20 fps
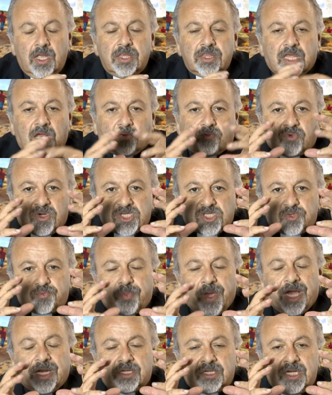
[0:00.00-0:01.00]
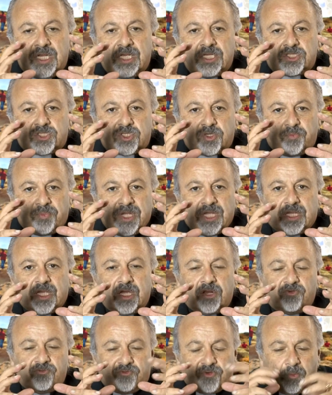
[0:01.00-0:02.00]
that respect needs to
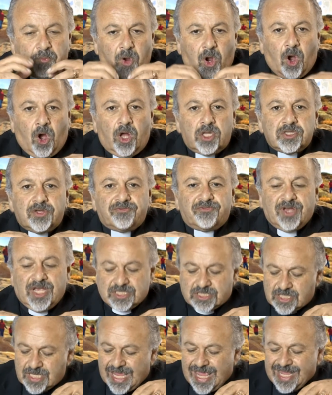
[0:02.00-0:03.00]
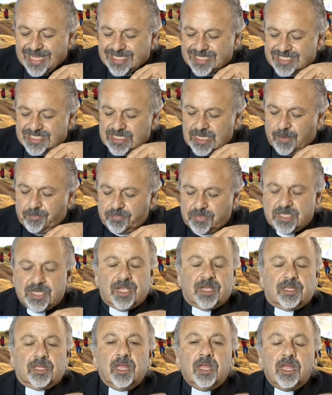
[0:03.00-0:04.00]
begin from all of us
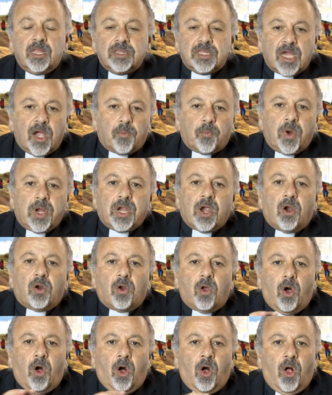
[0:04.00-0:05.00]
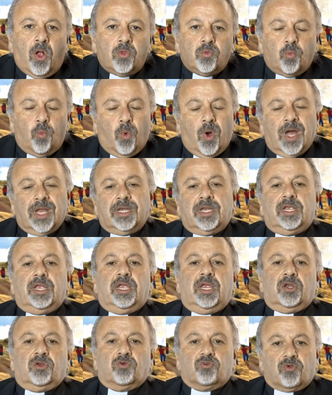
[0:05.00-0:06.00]
accepting that we are all one
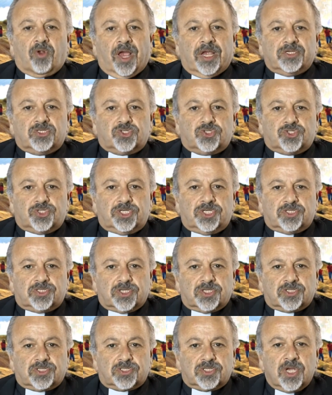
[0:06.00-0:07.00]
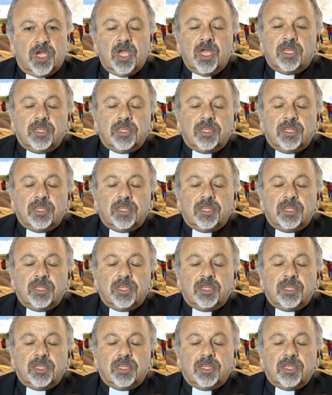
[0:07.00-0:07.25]
in Christ Jesus.